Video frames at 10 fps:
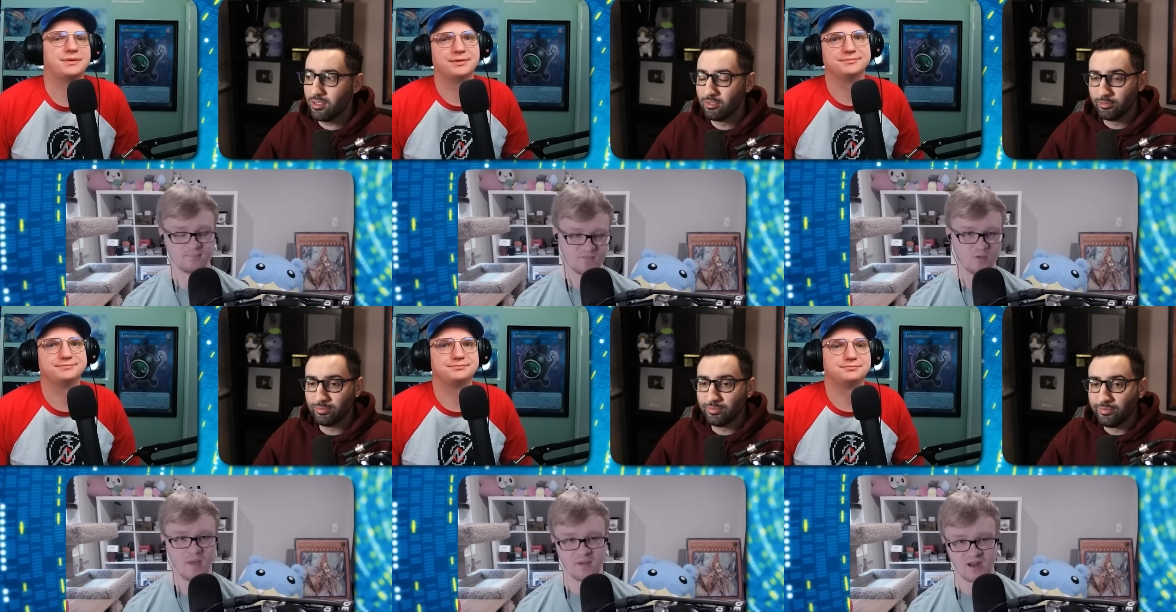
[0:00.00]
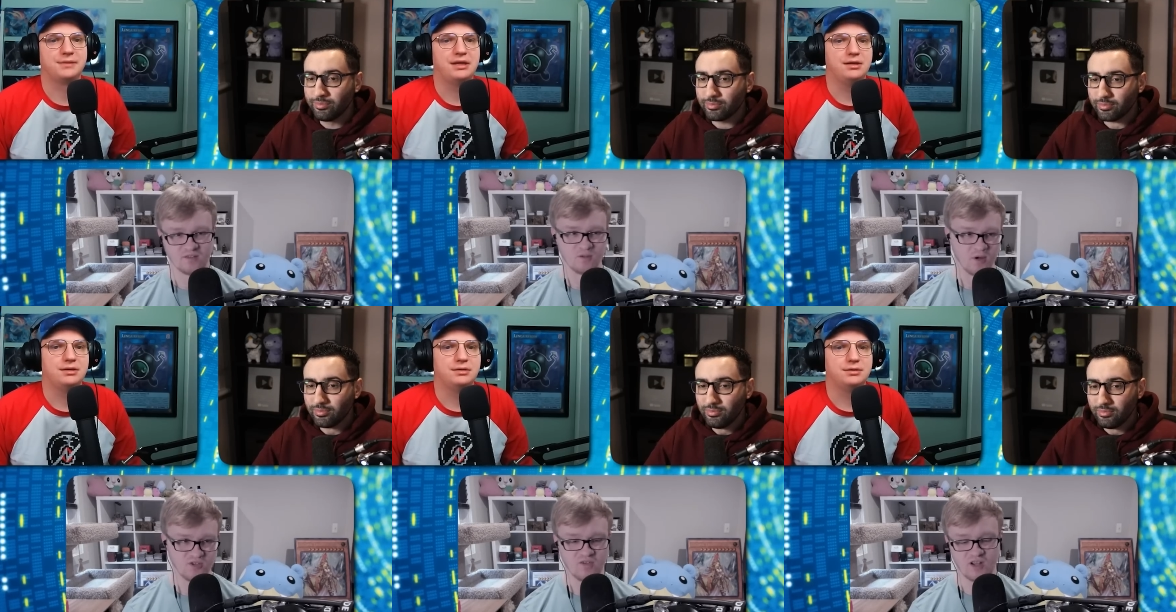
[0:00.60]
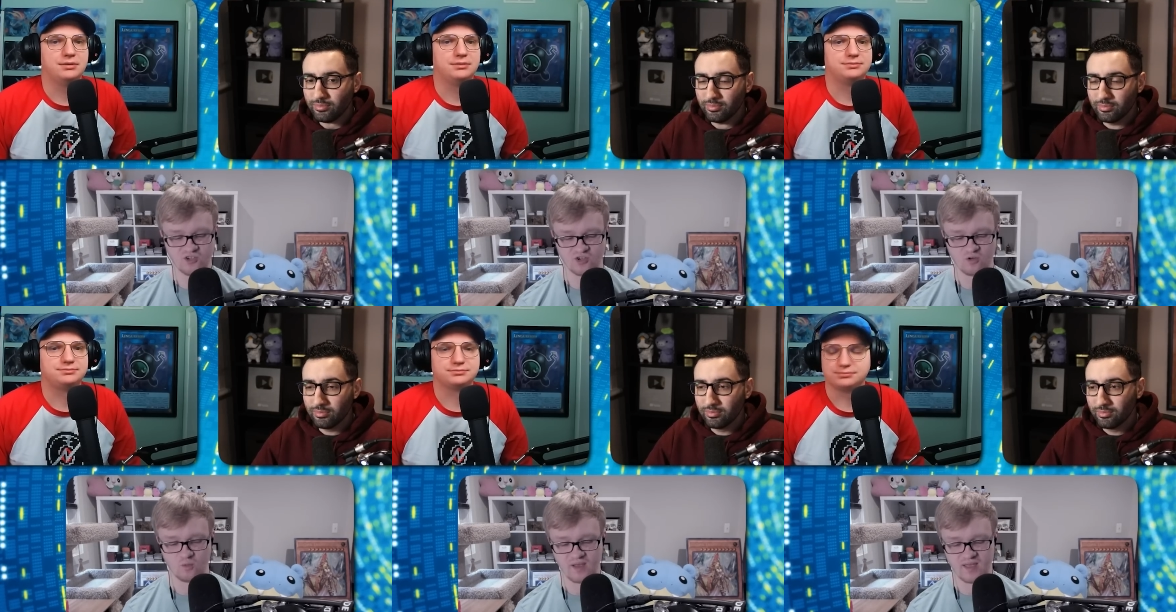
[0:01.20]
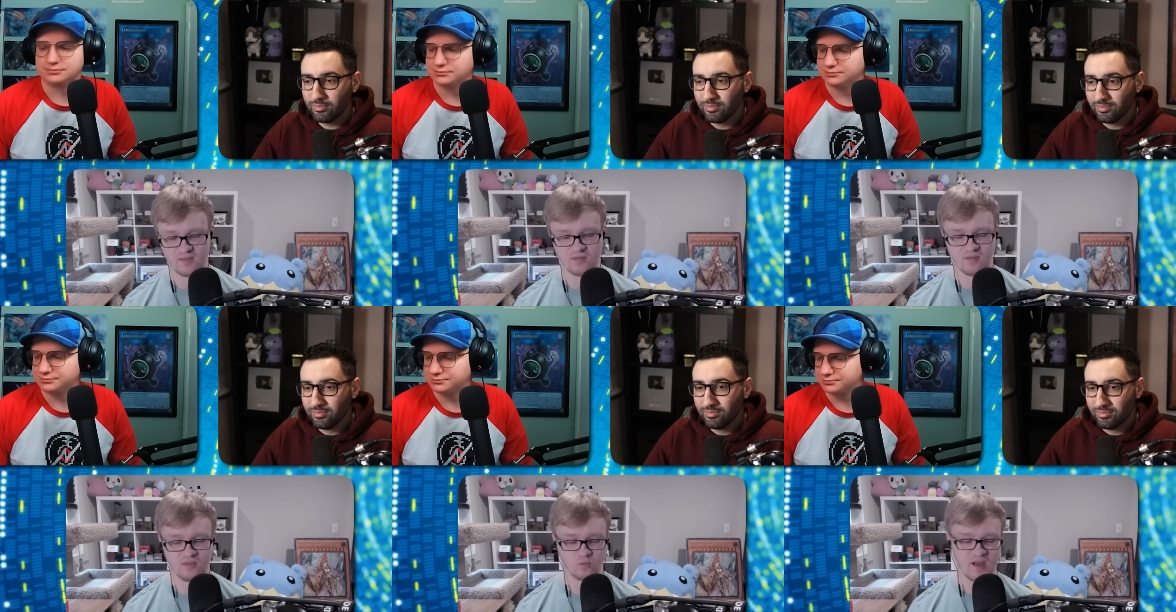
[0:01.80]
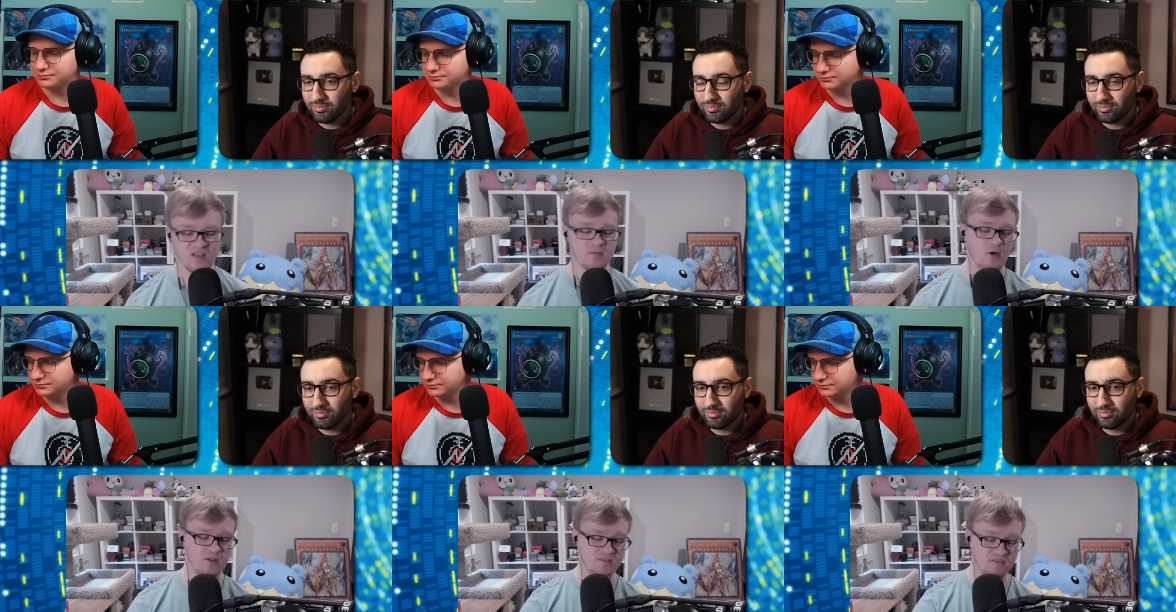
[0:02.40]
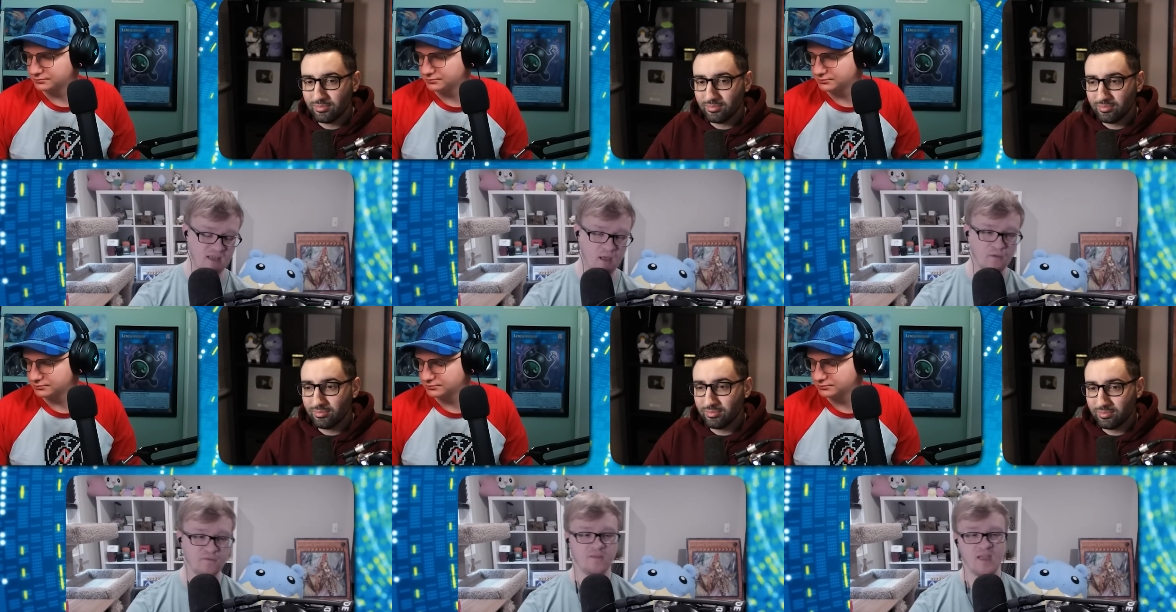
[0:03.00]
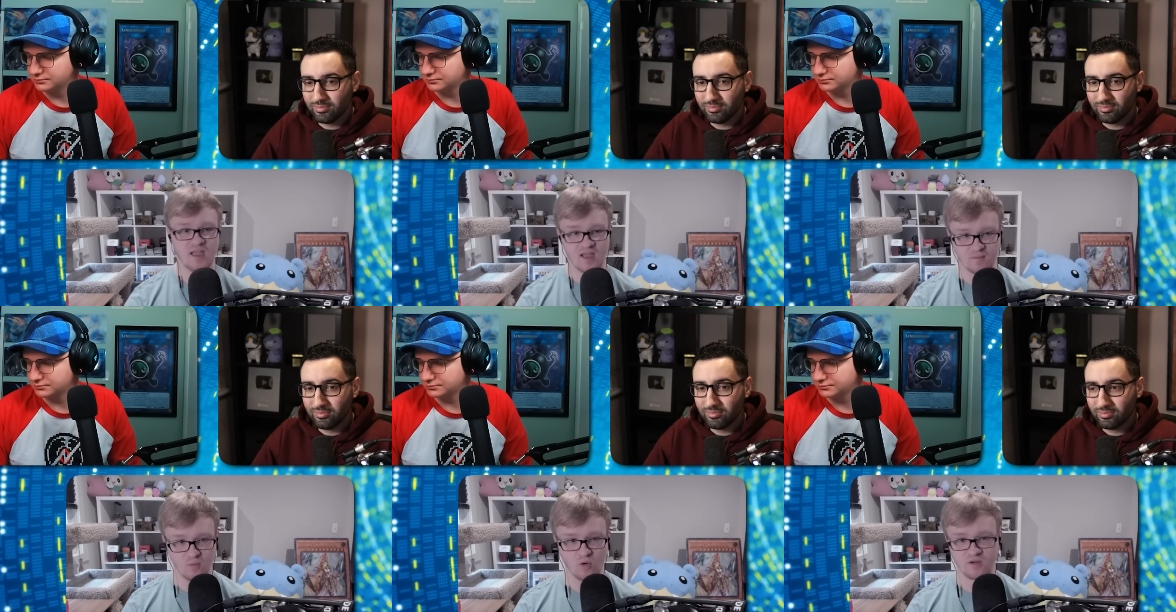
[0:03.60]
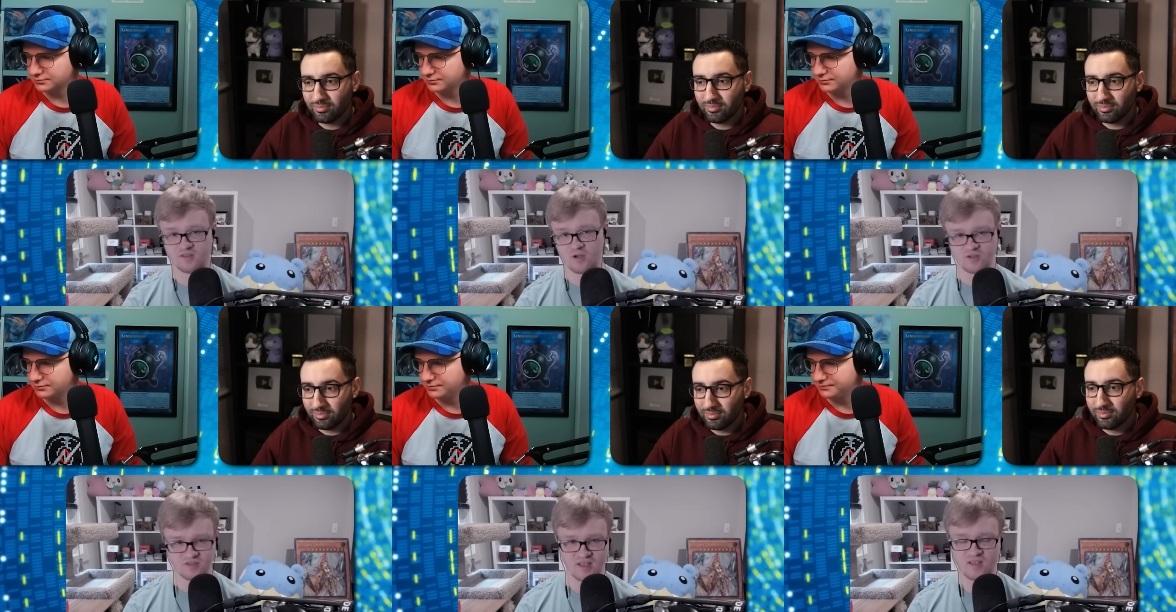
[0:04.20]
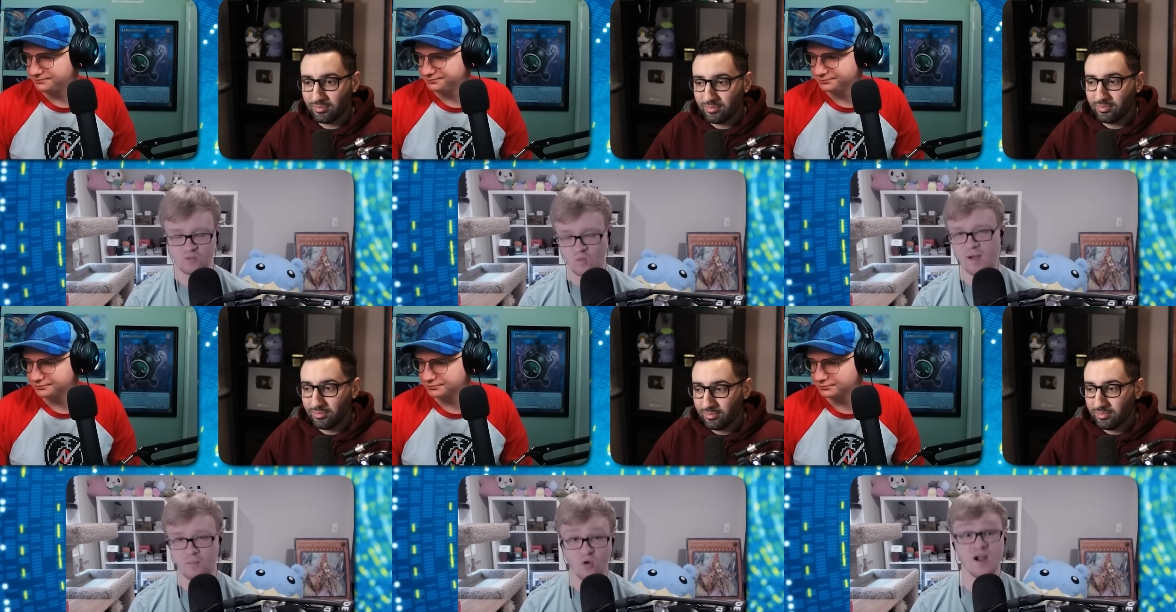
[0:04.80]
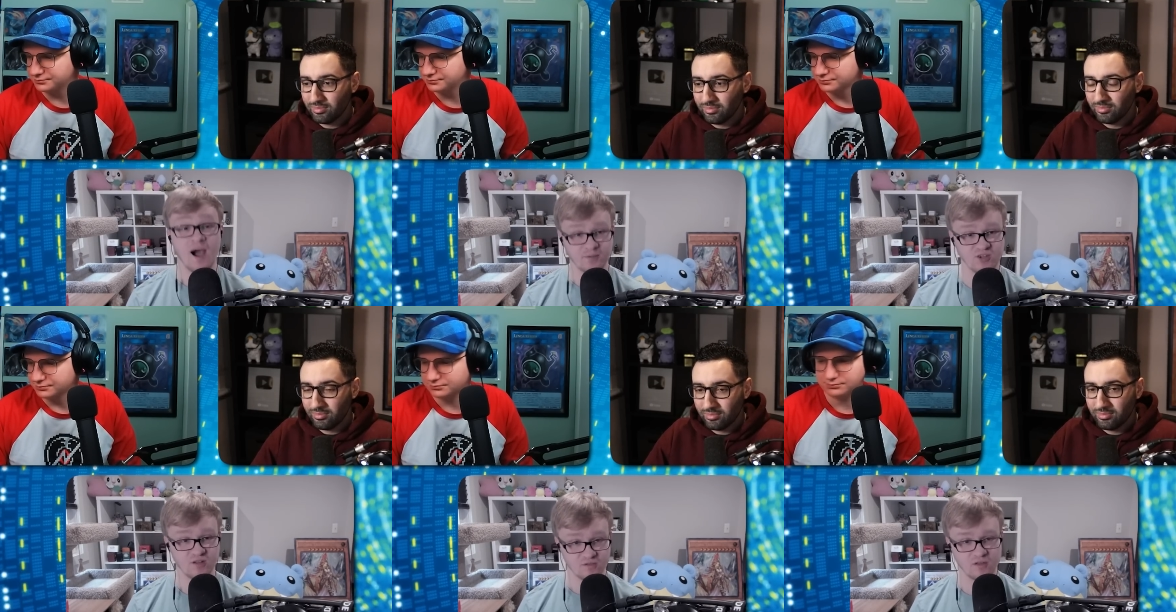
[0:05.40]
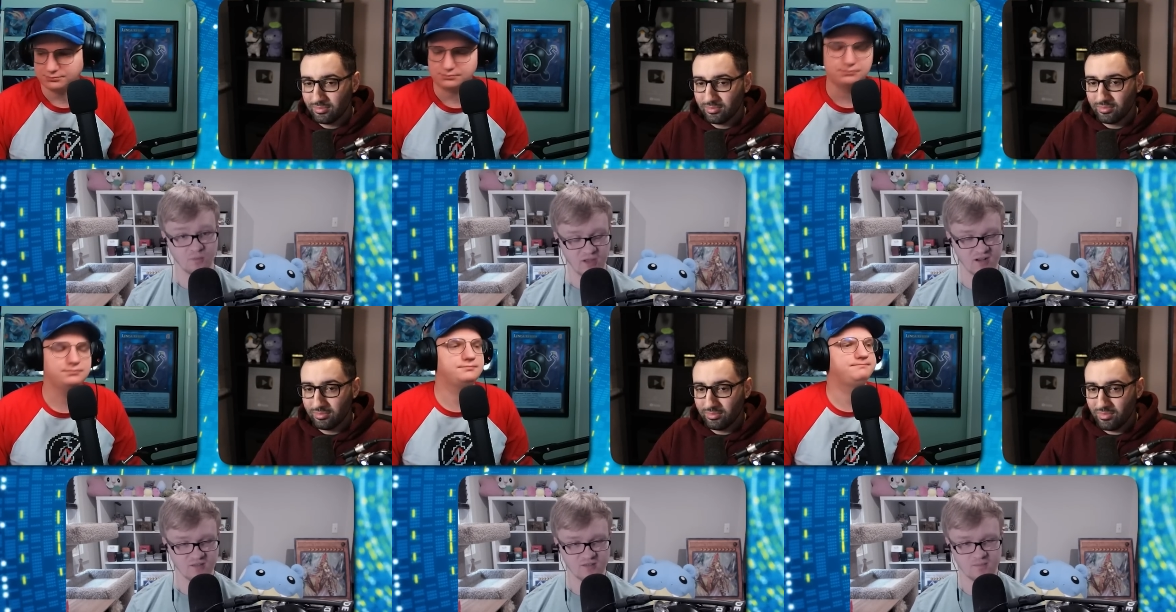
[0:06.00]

Speaker 1: So maybe not so much of an issue with the ranked mode itself and more so just that you want more options for the players.